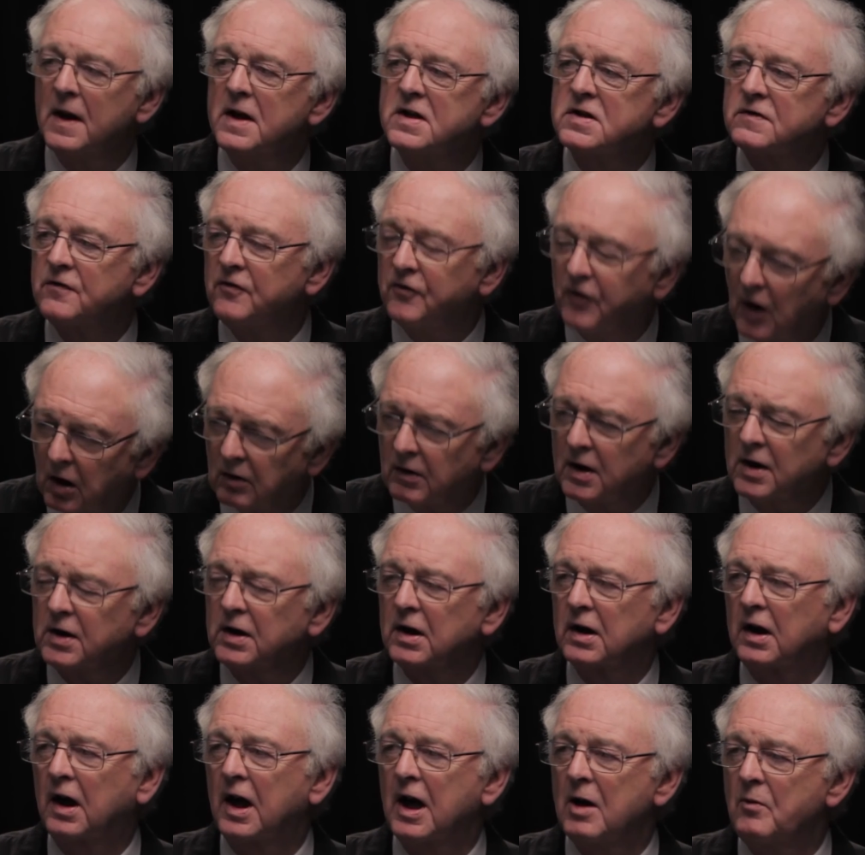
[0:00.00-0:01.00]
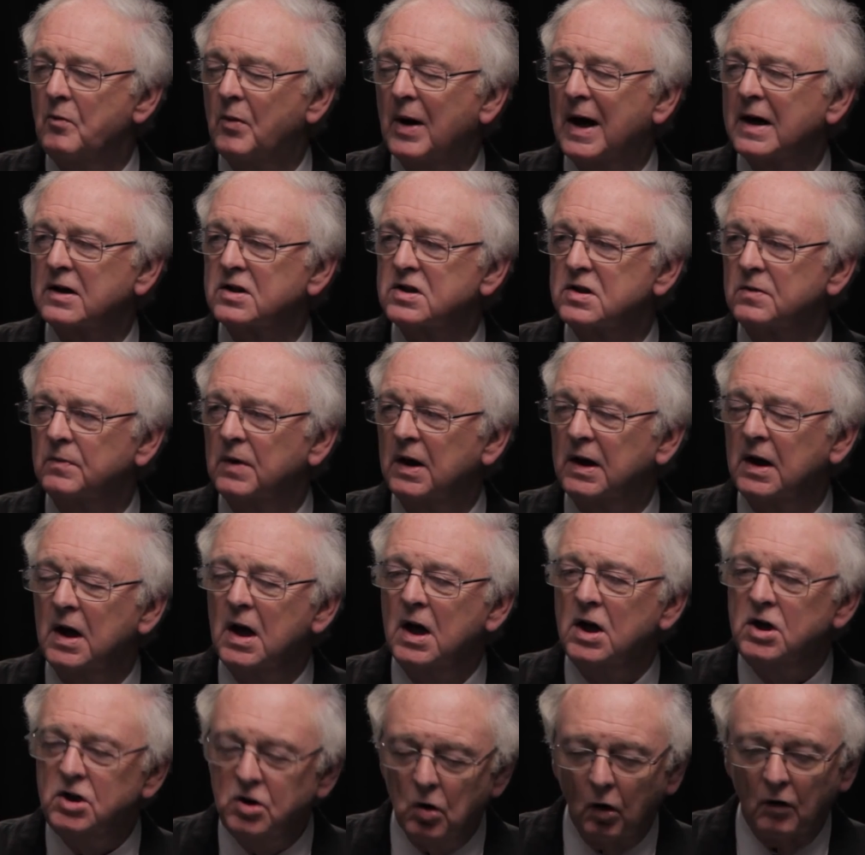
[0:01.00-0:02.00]
this foreigner came back to me?
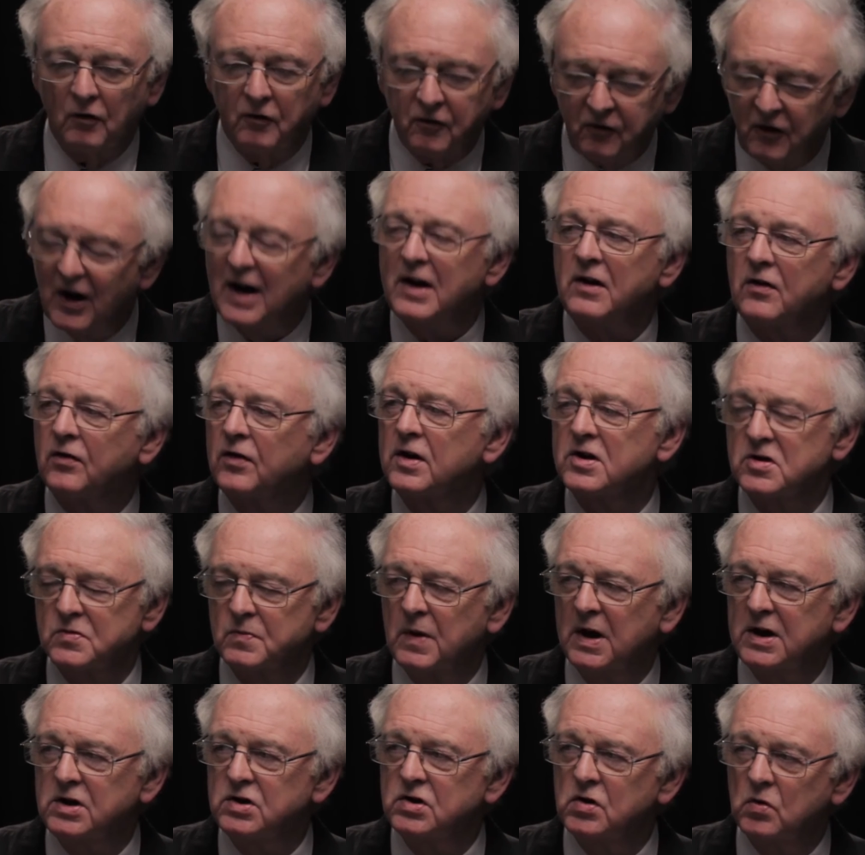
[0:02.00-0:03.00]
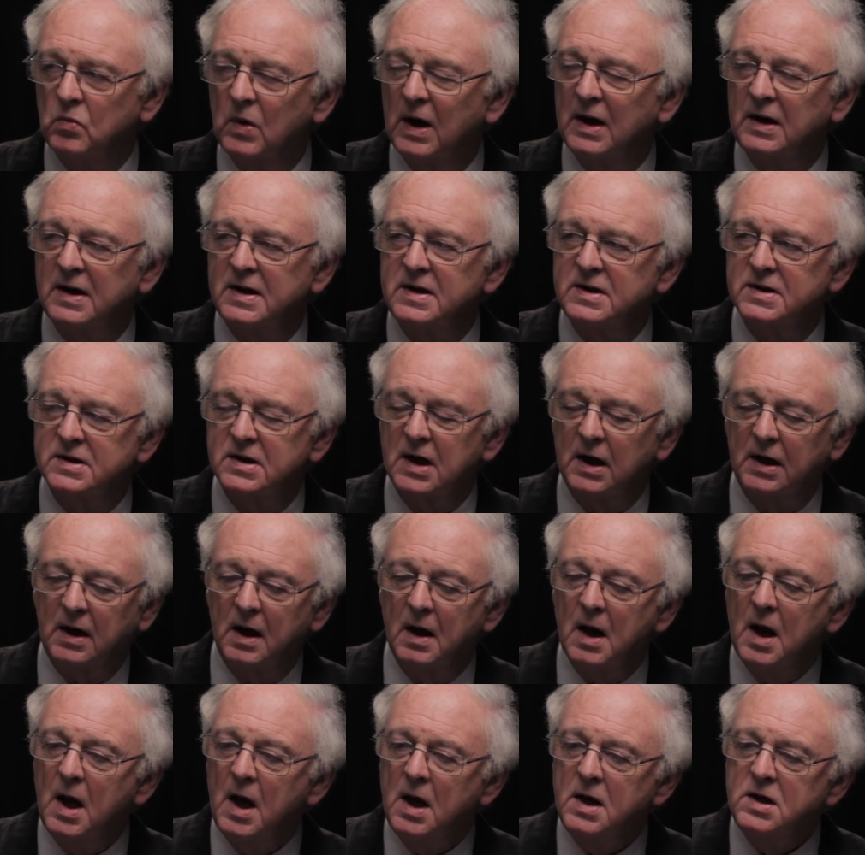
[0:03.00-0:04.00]
Your faith has made you well, he said.
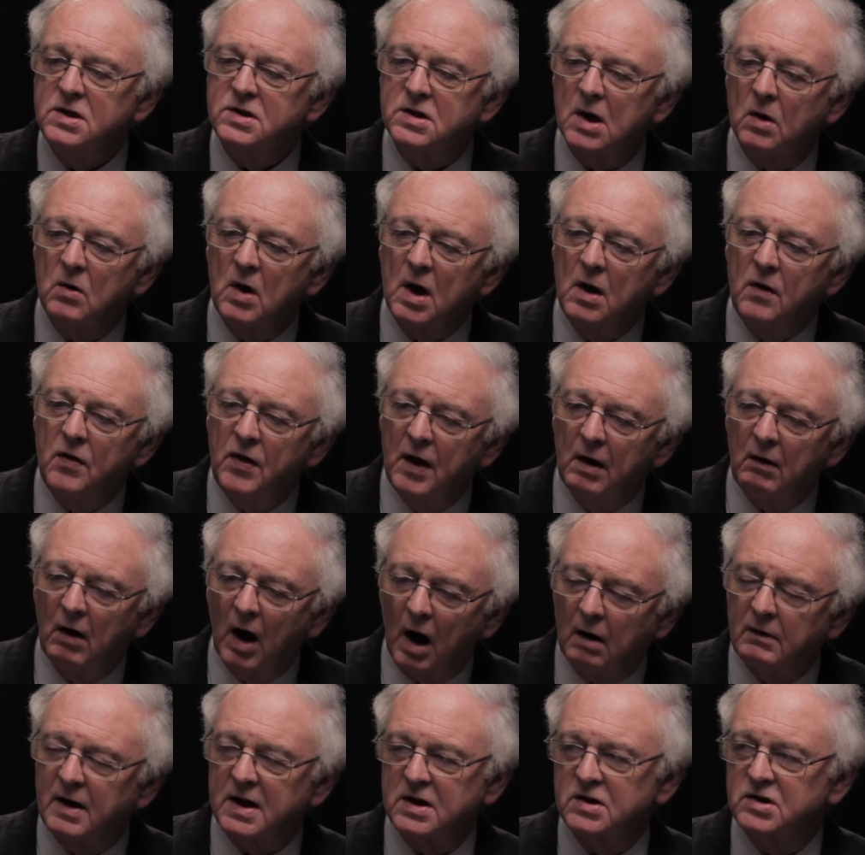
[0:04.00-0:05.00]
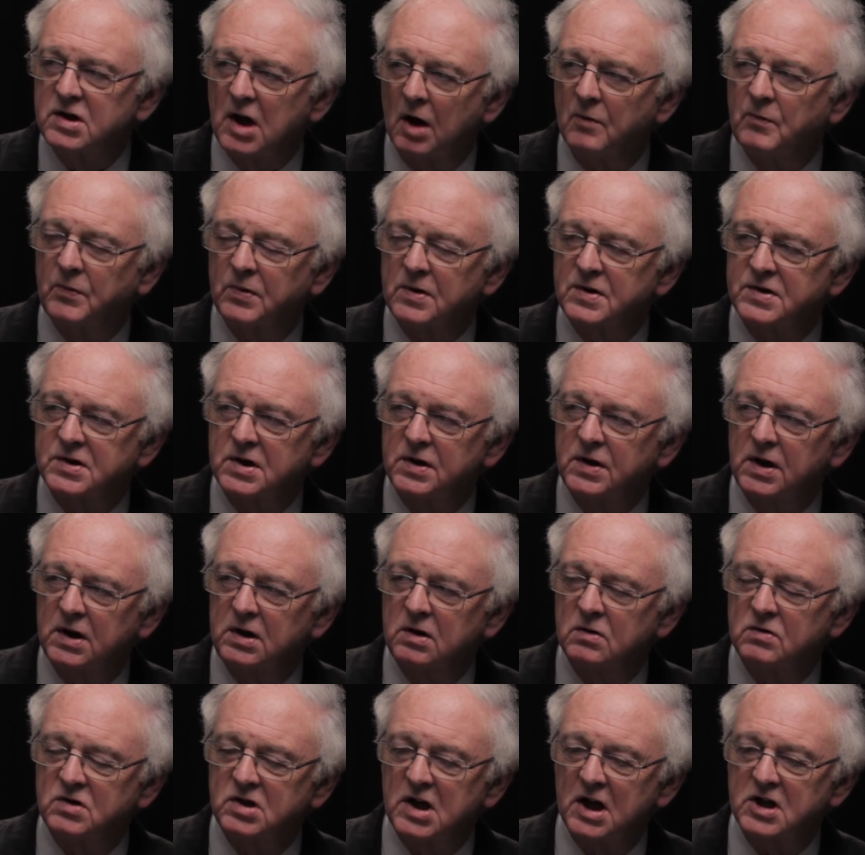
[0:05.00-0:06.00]
So there are examples in the
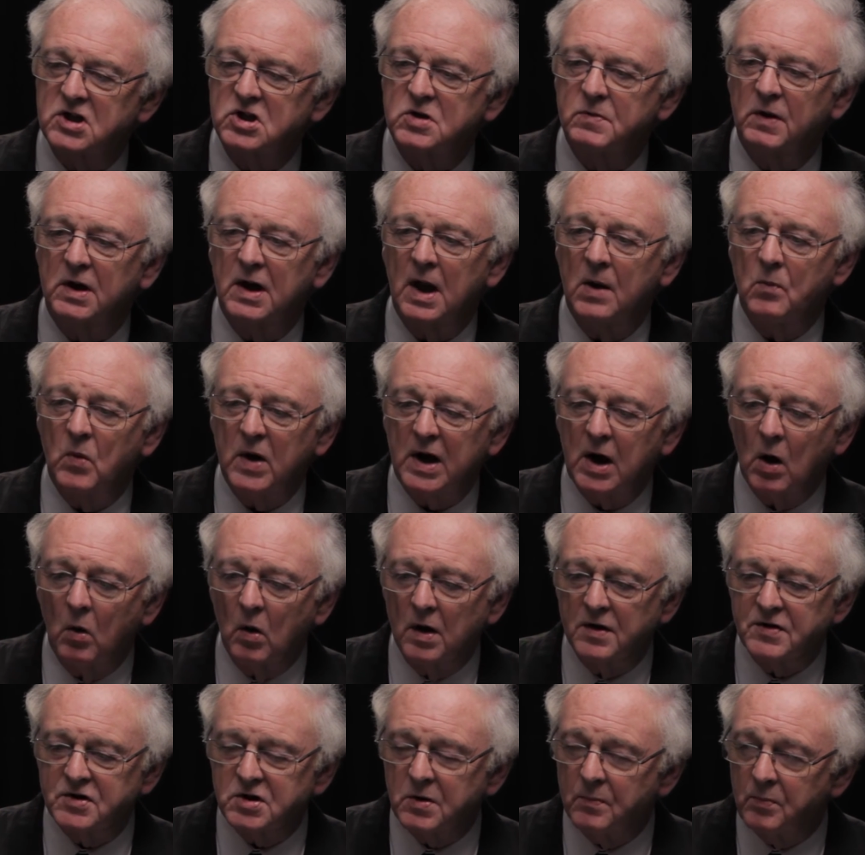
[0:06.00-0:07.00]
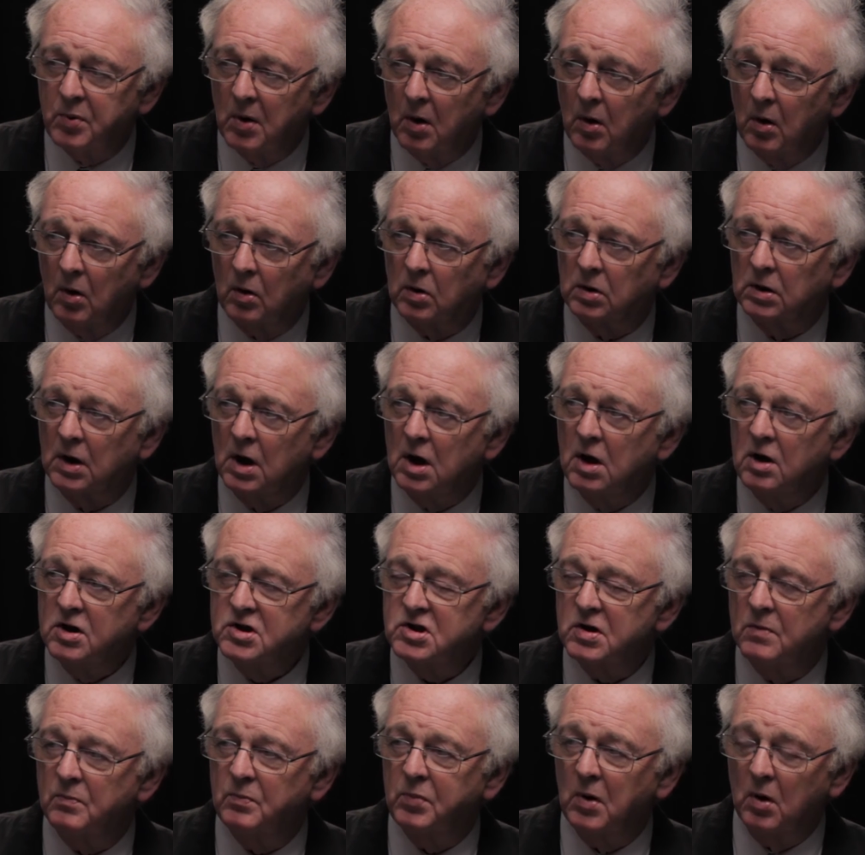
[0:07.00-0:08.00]
New Testament. And we go on to Paul.
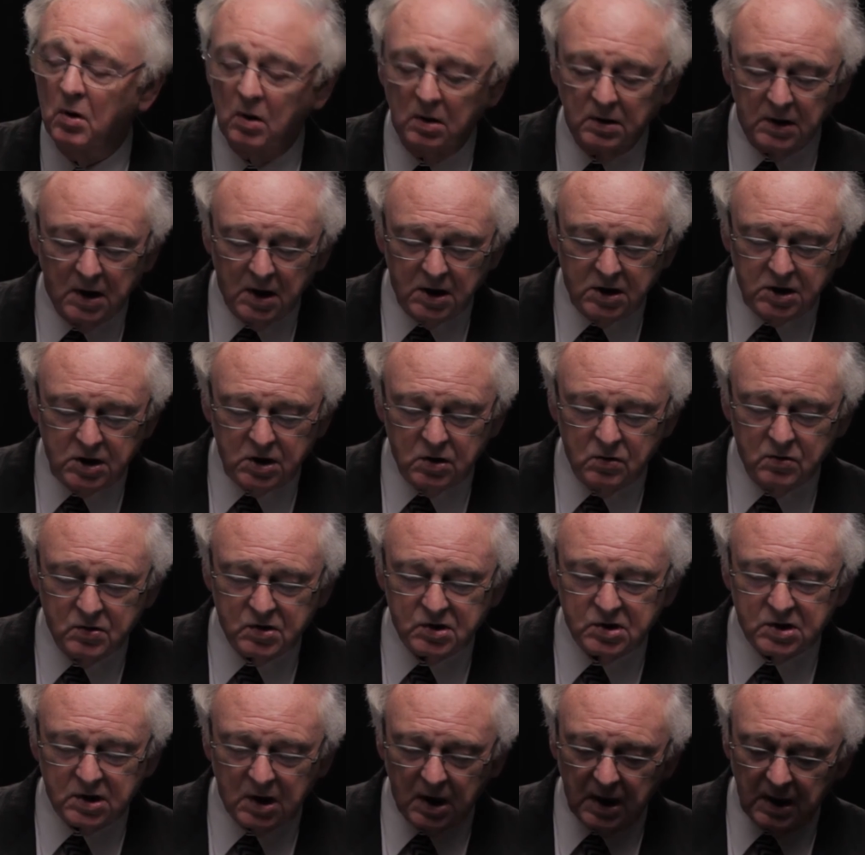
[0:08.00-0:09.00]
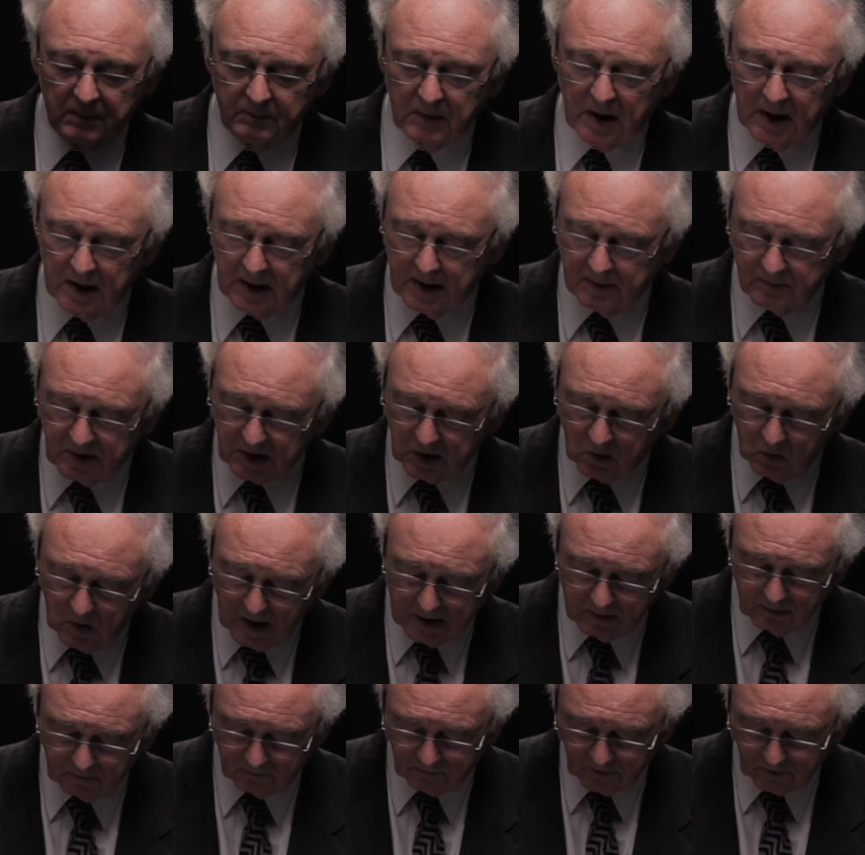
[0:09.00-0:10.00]
St. Paul used, and let me quote